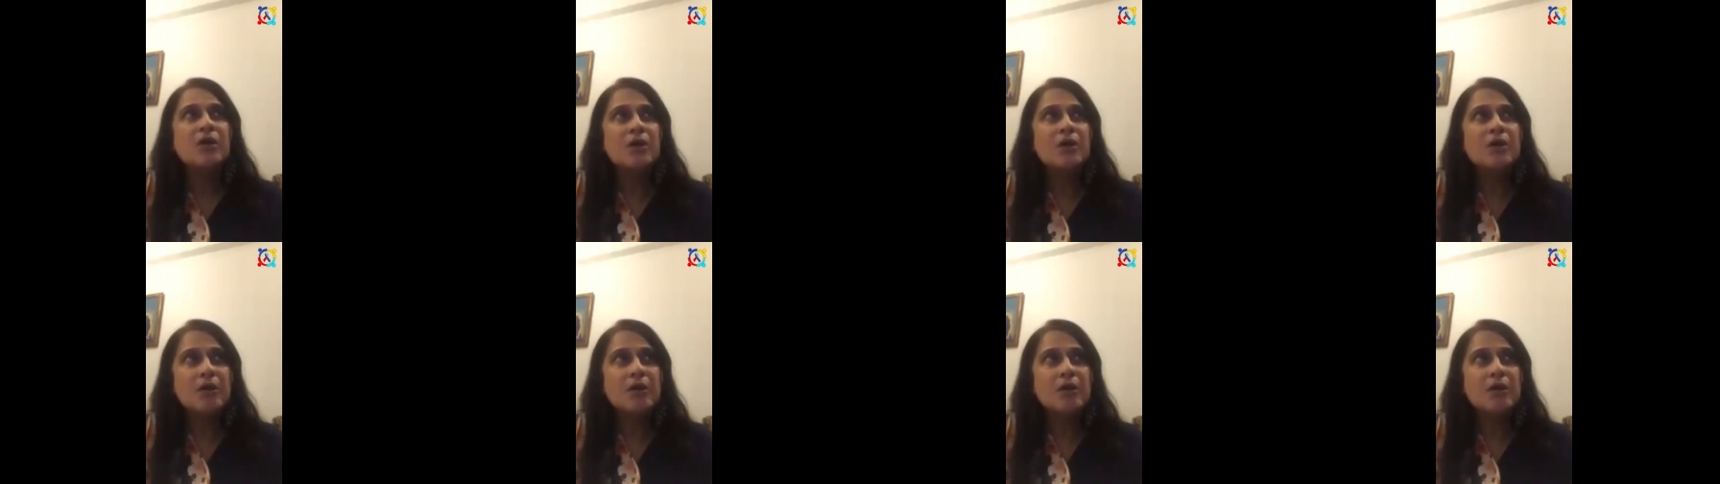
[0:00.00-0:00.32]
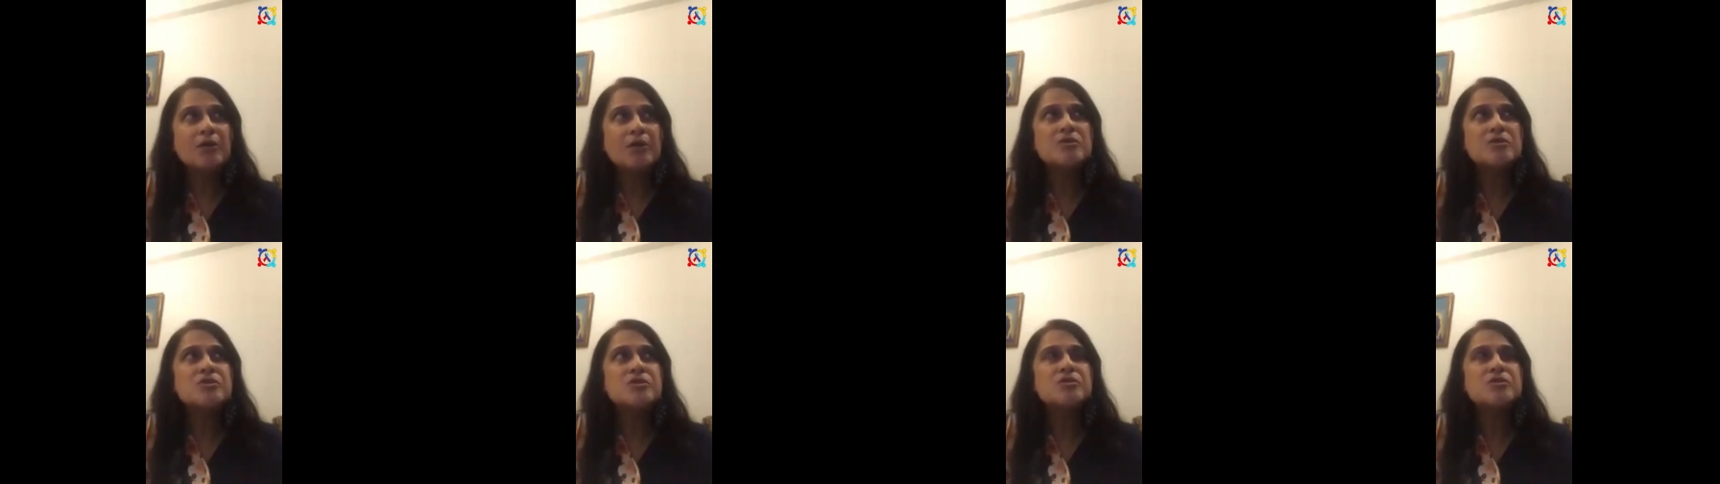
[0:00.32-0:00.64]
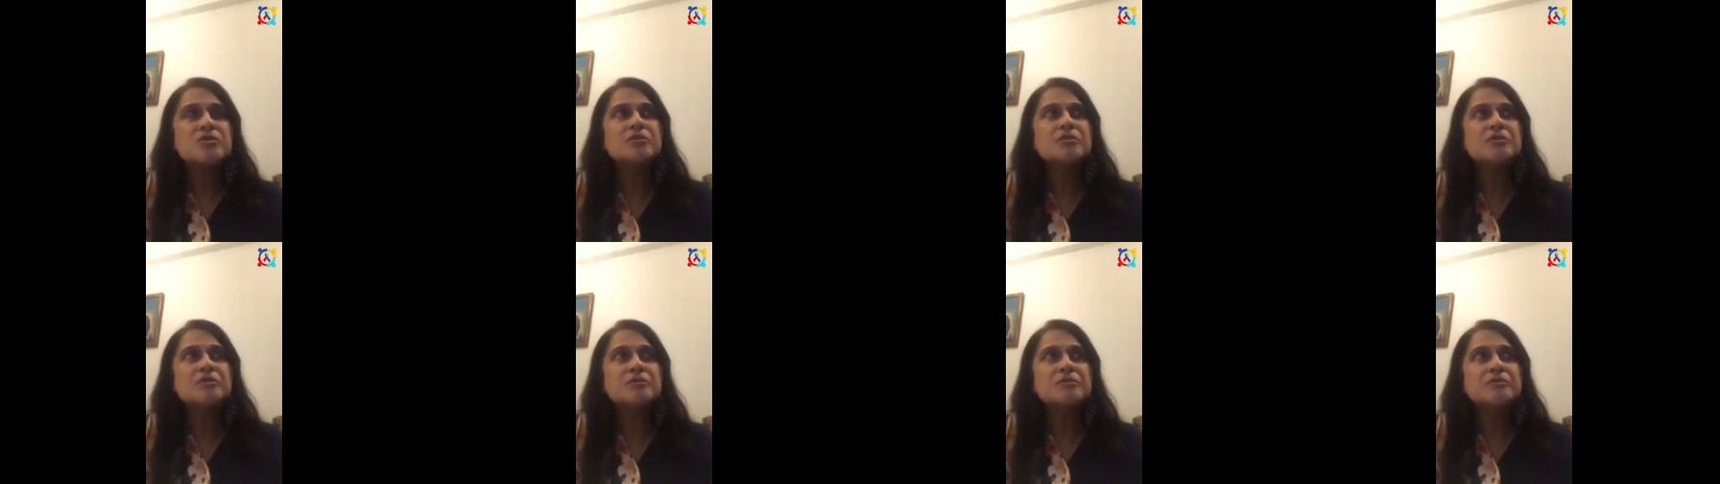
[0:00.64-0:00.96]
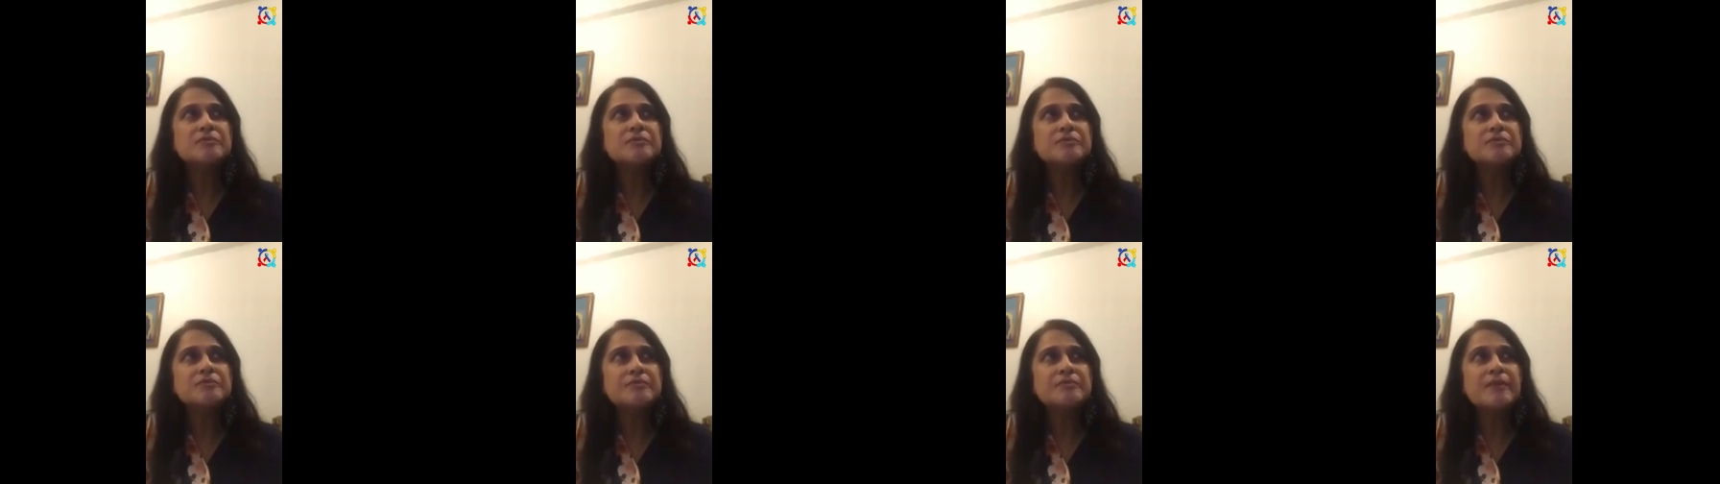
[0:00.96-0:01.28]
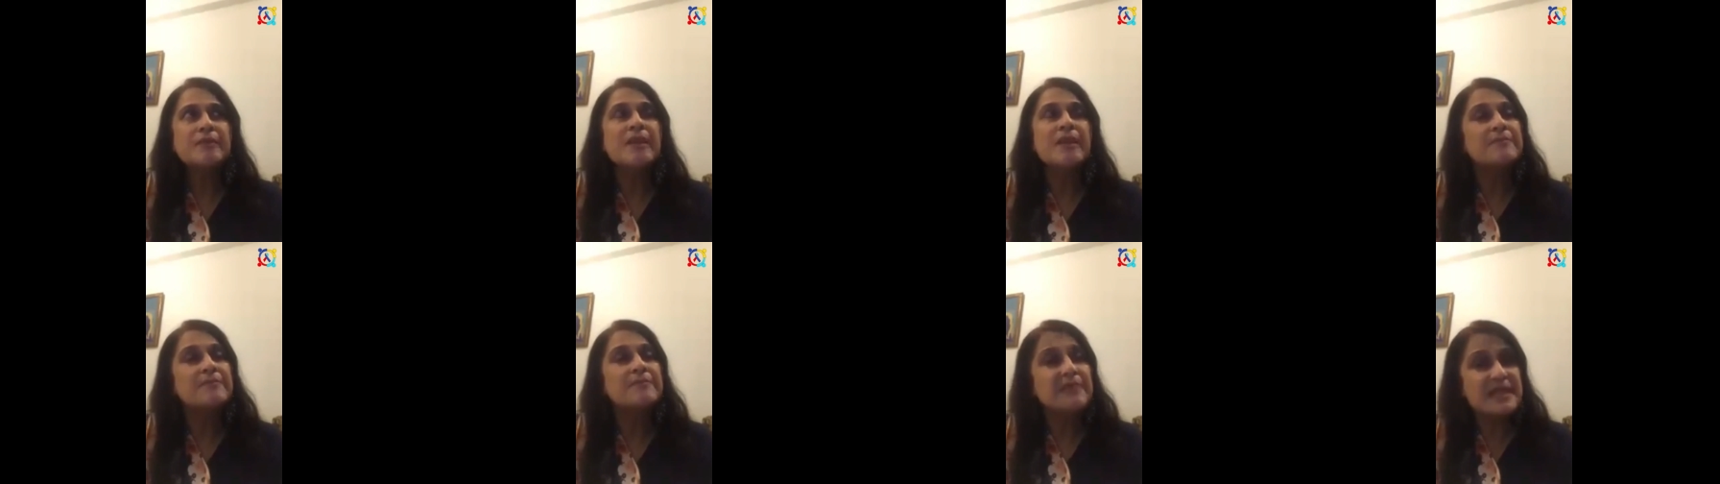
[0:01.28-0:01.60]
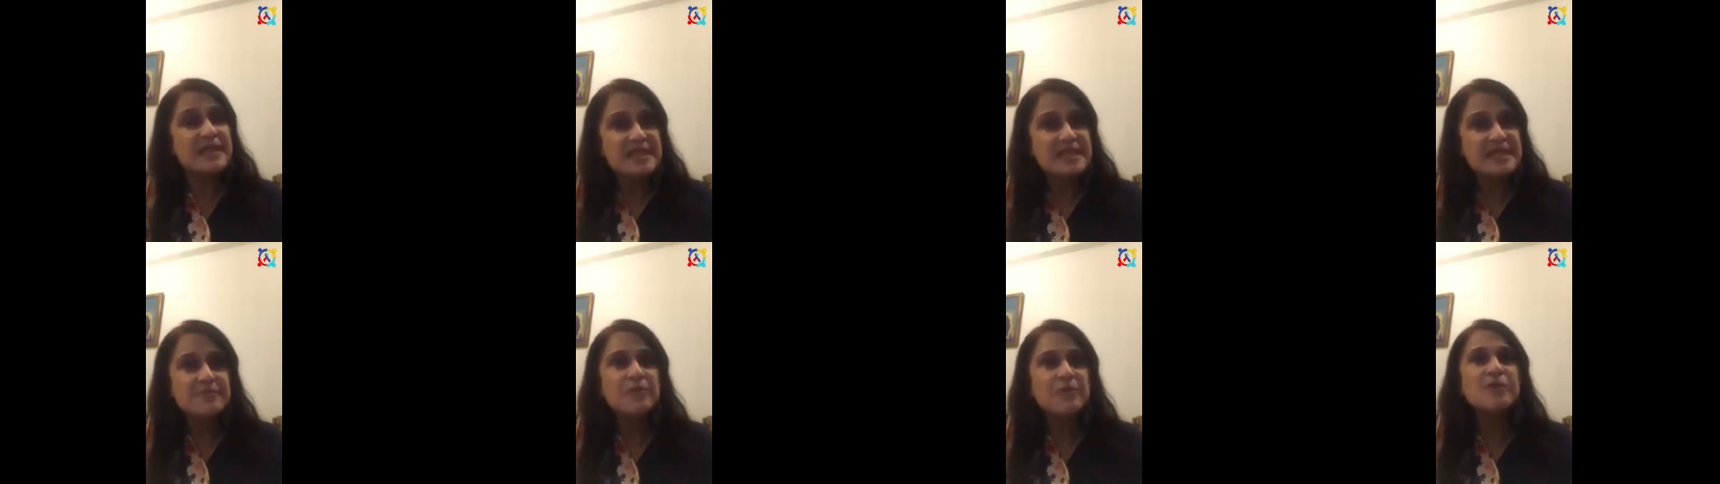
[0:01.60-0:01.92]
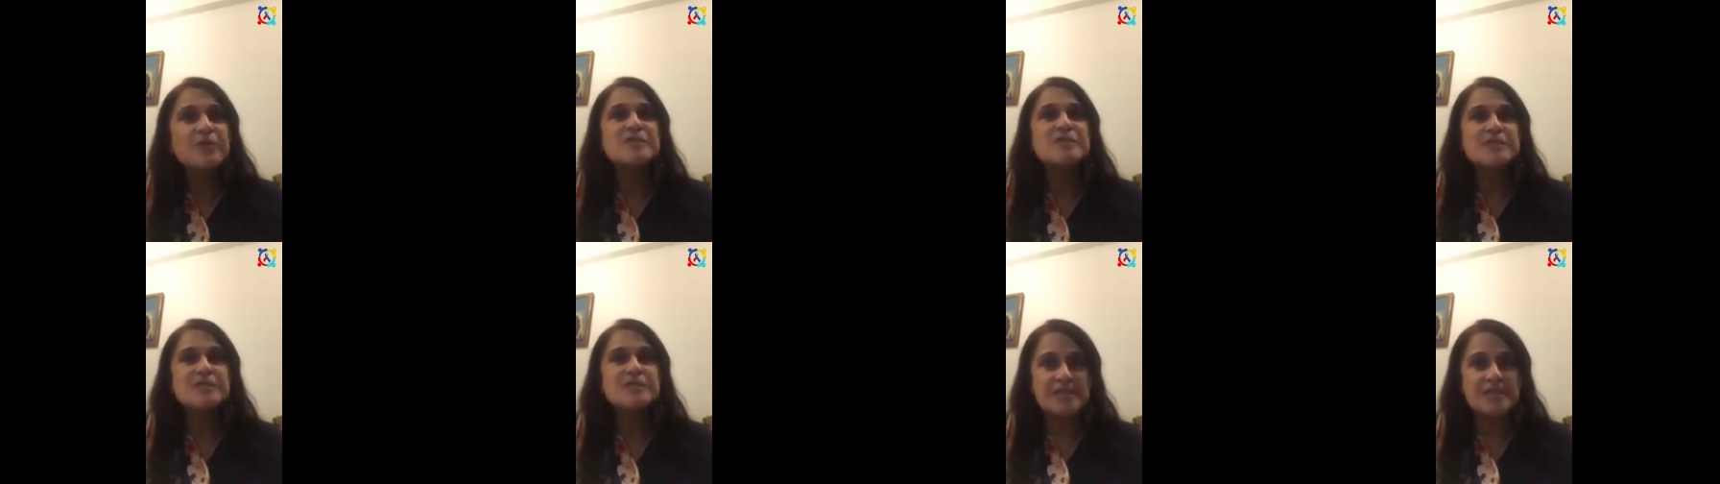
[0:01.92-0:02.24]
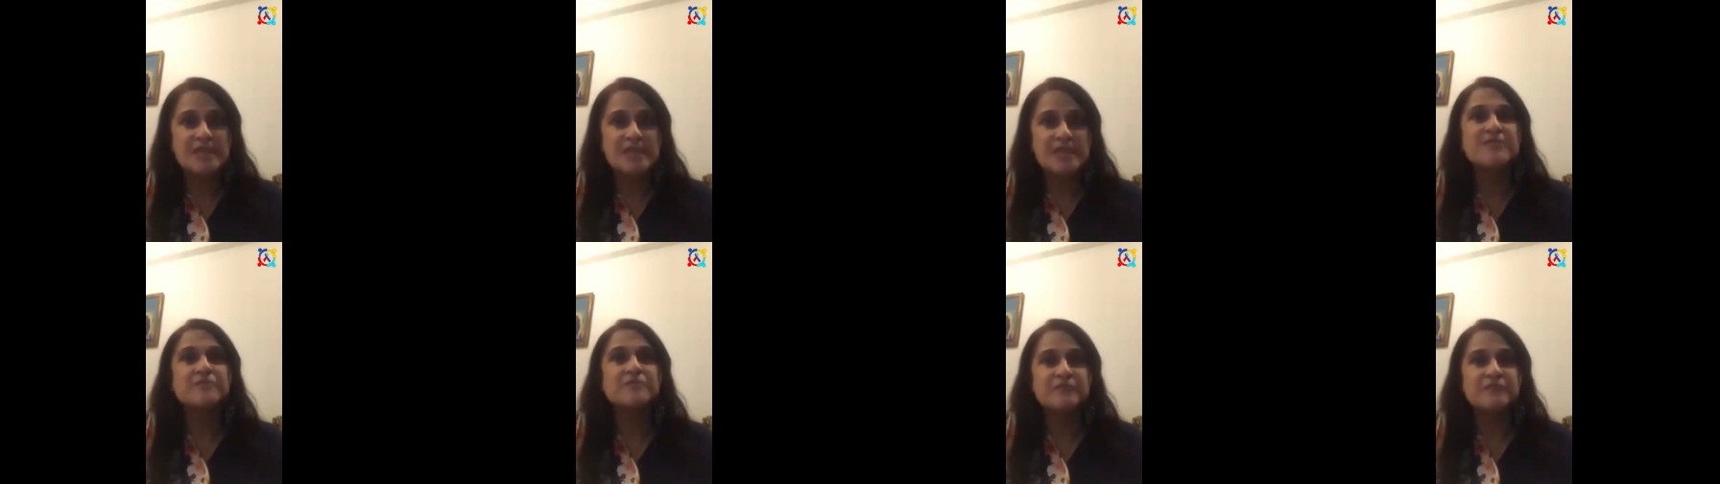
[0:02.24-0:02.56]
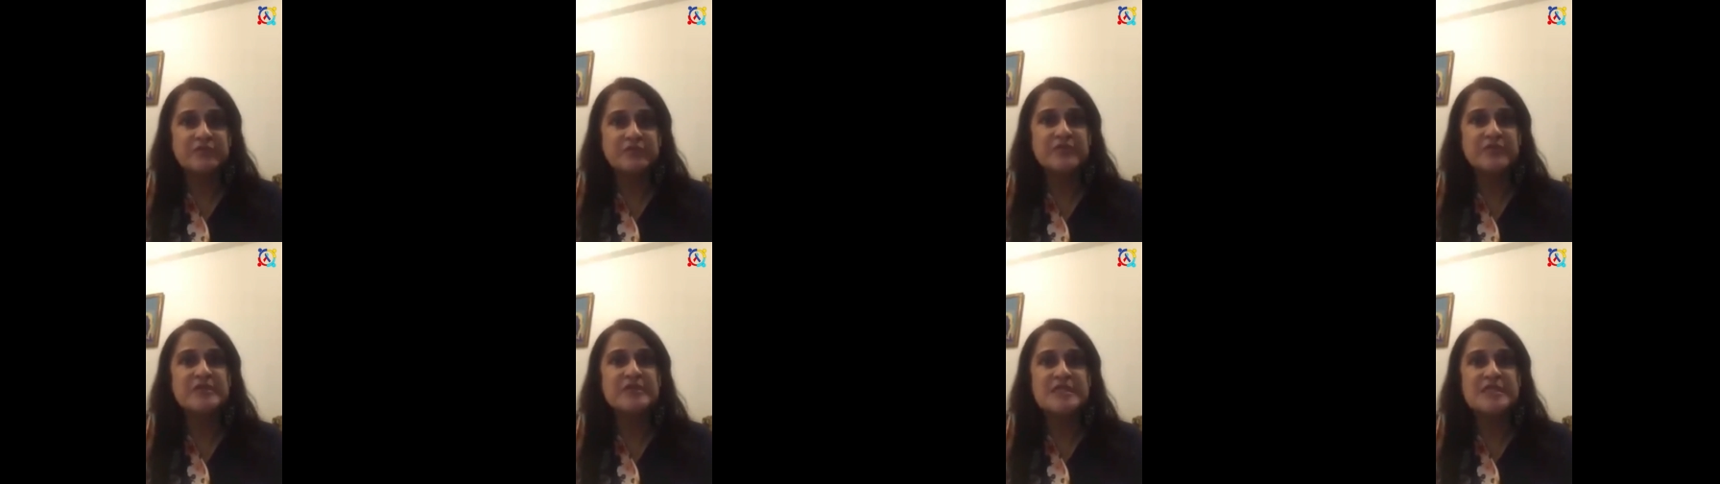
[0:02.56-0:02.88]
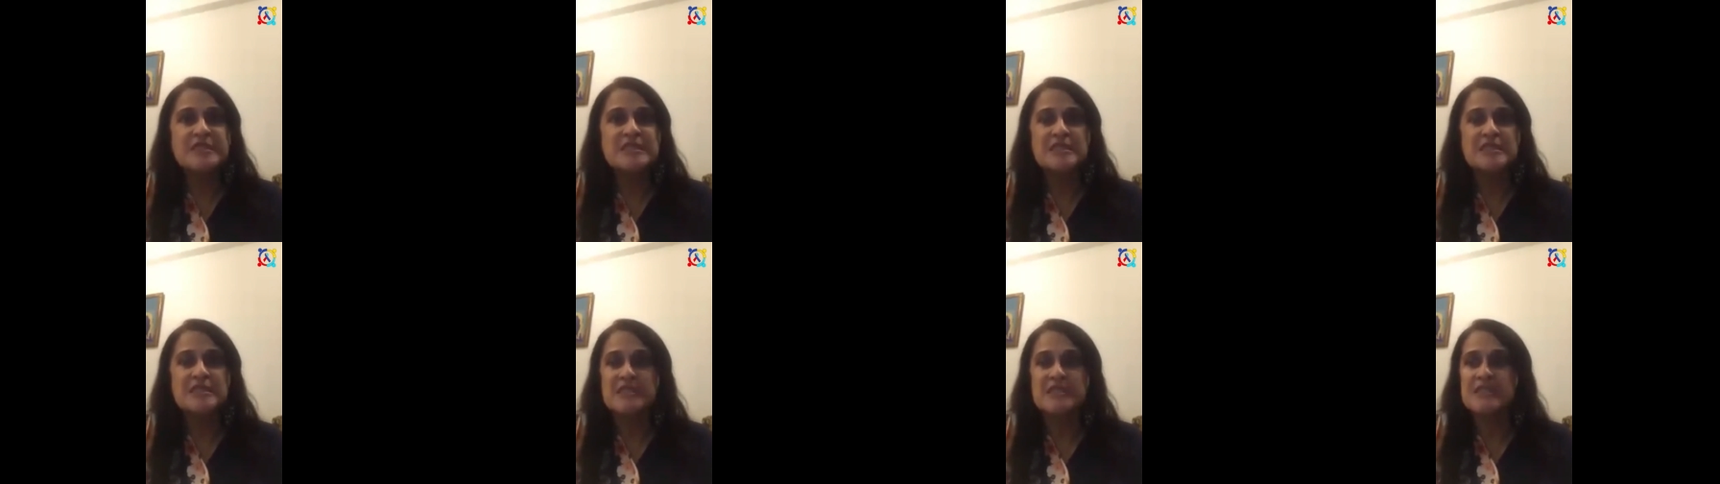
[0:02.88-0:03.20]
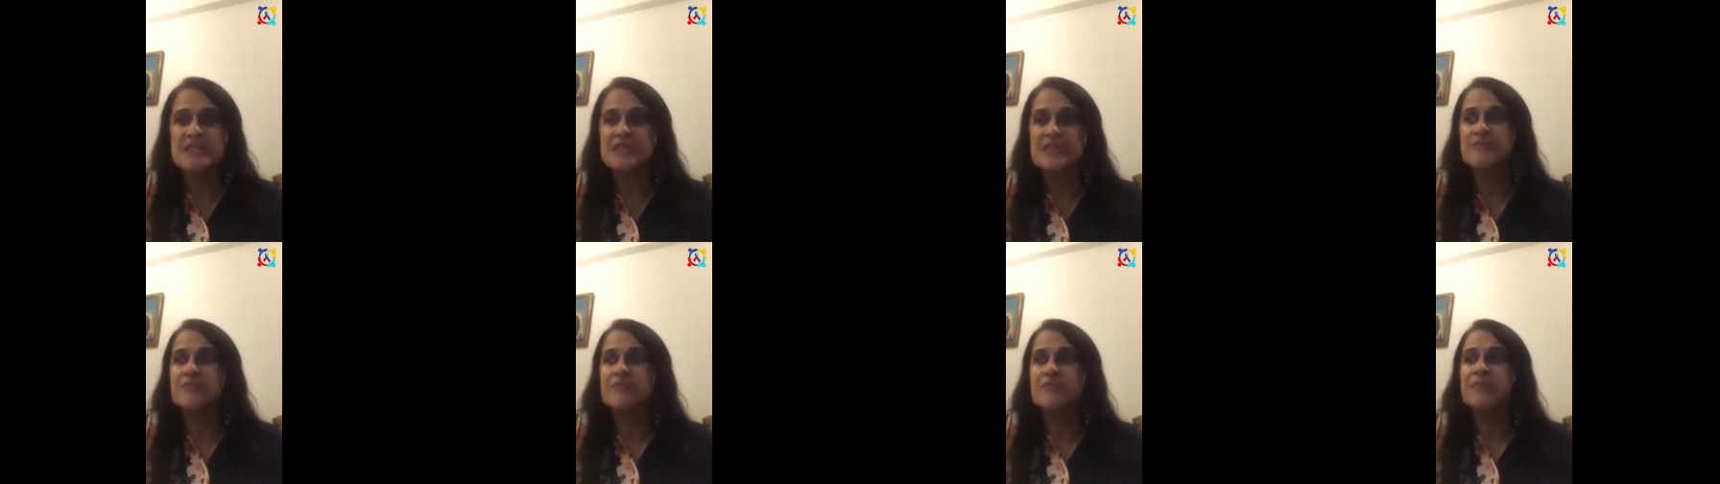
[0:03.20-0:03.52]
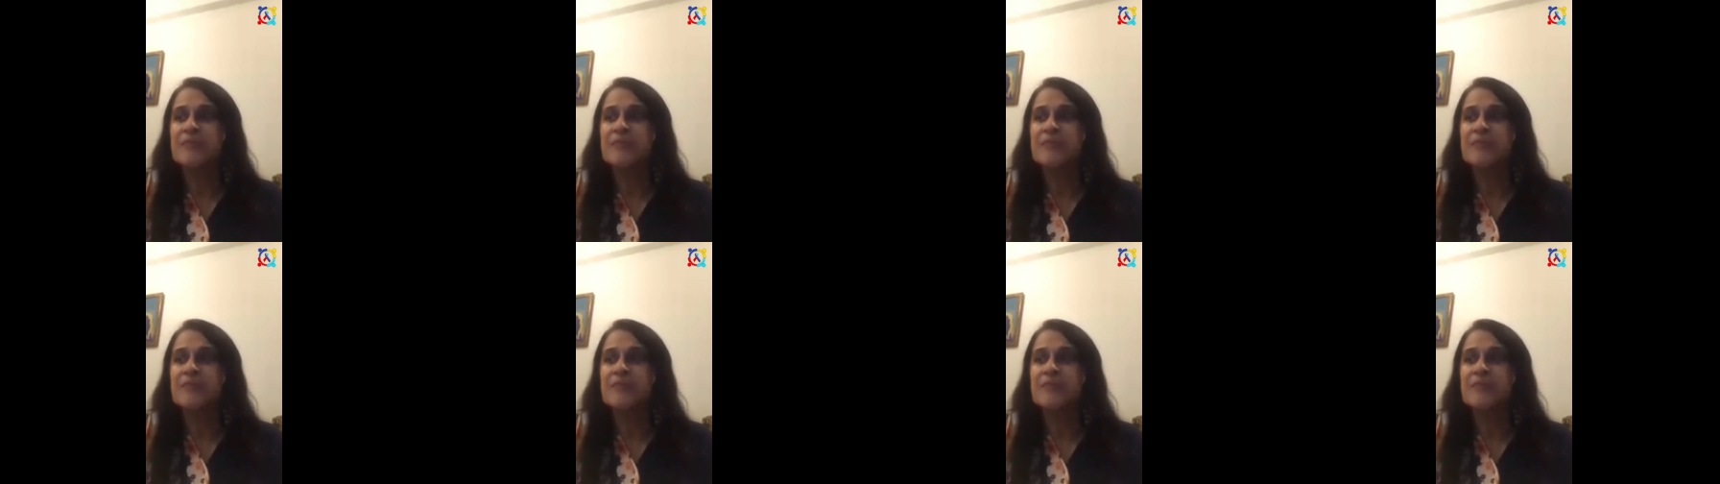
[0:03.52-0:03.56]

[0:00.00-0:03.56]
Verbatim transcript: also Bell's palsy, for instance,